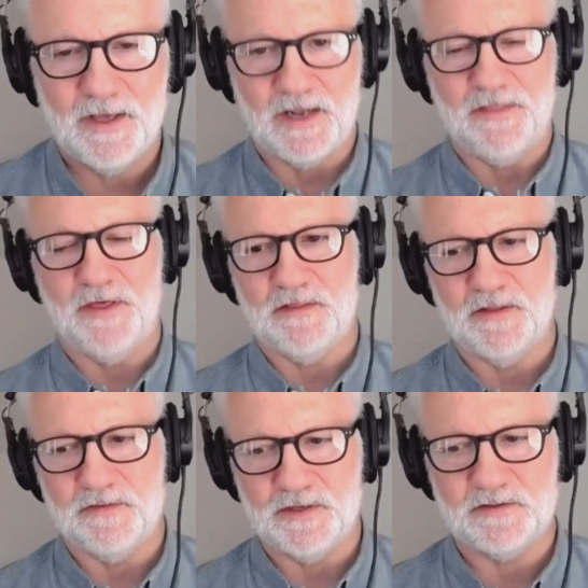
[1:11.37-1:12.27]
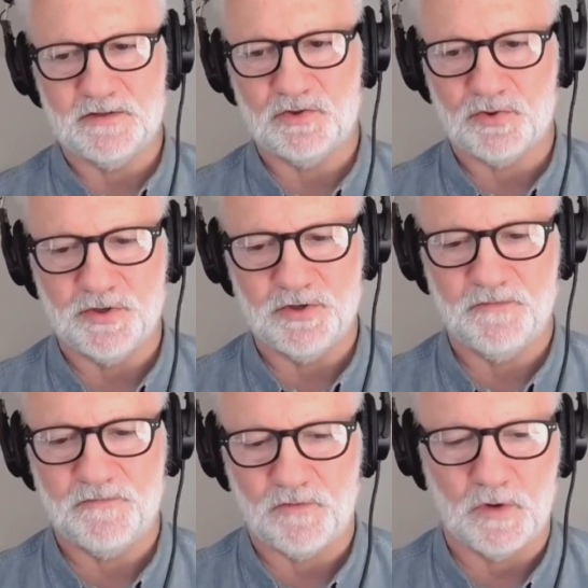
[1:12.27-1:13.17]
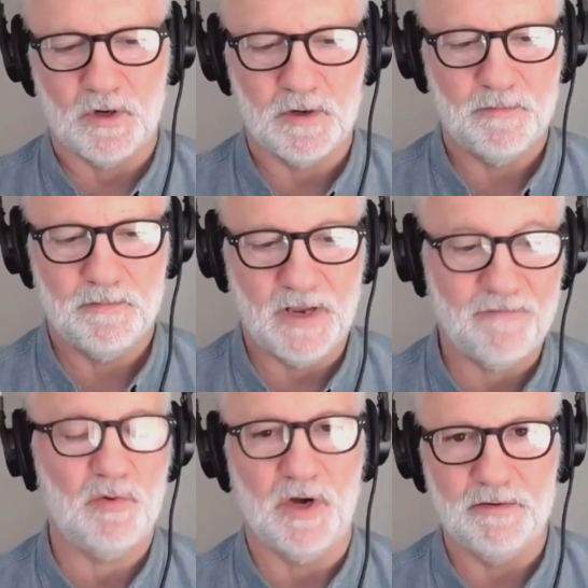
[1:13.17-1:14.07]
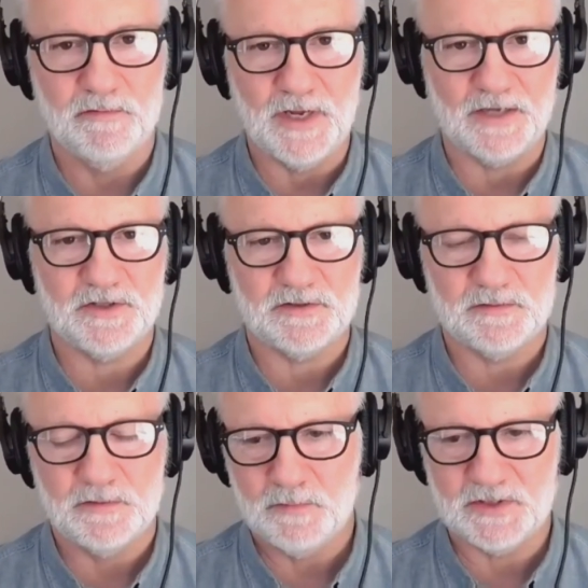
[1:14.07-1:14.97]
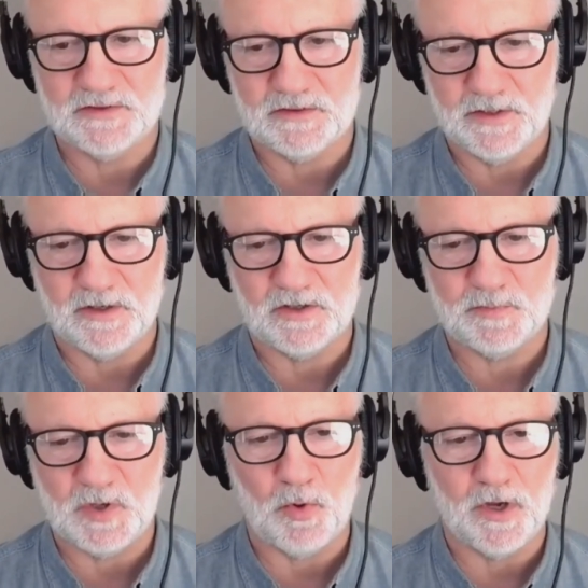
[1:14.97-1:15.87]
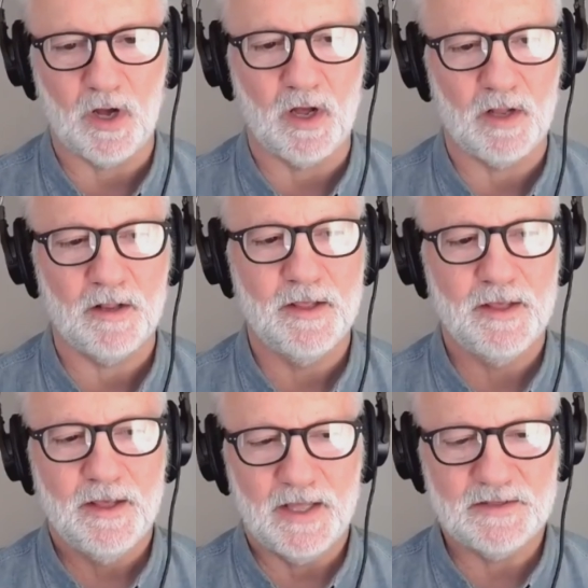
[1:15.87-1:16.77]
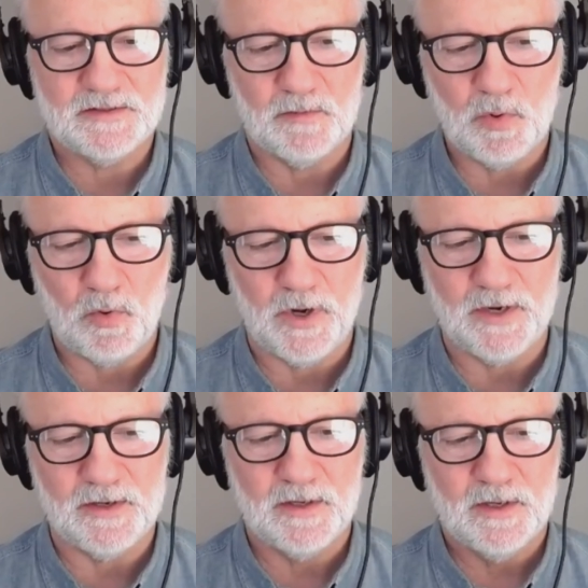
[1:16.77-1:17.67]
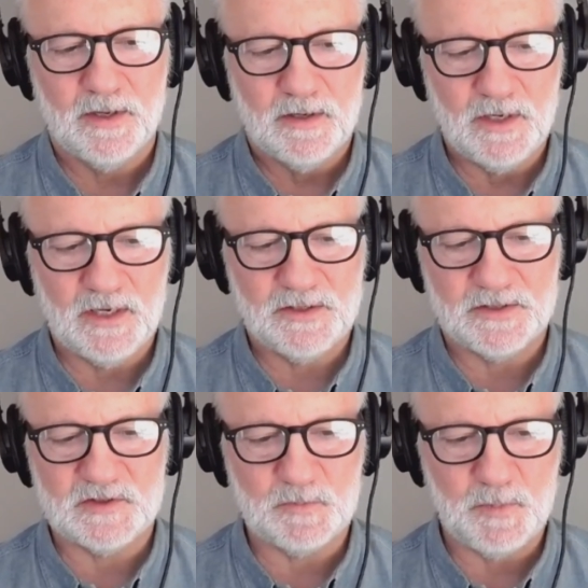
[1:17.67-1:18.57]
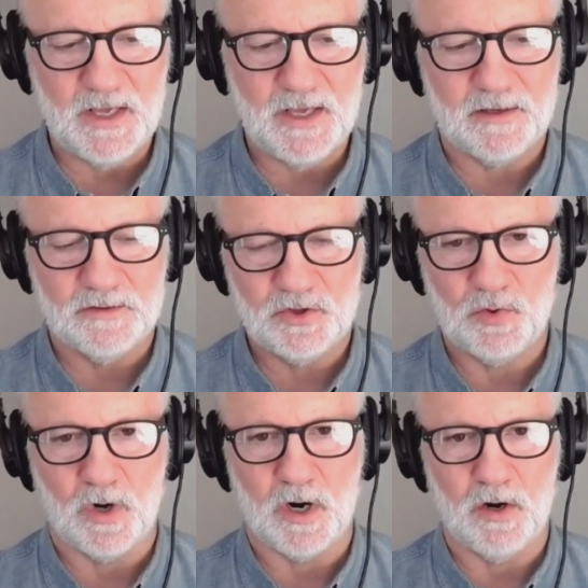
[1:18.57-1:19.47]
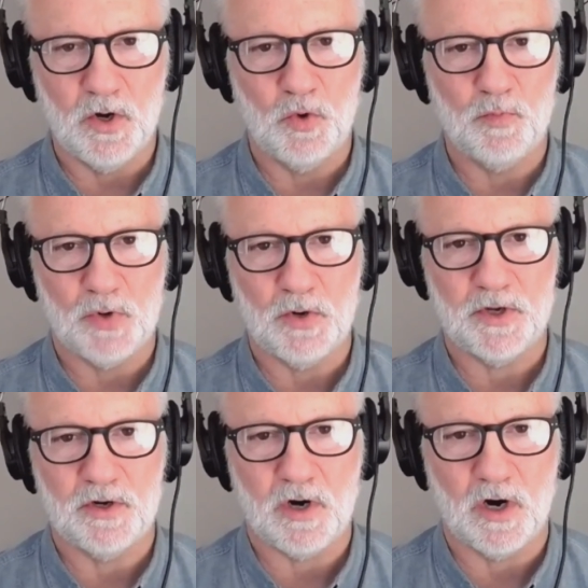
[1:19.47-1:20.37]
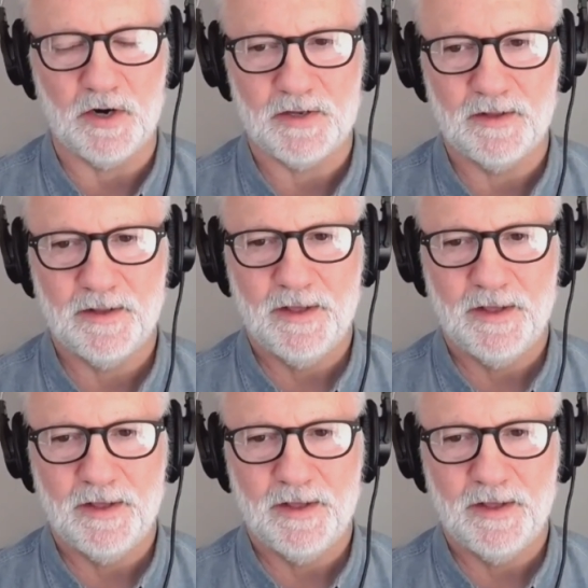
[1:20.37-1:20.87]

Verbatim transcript: And I think that this is true for everyone, not just business leaders, but we all at some point need to speak to our own broken heart.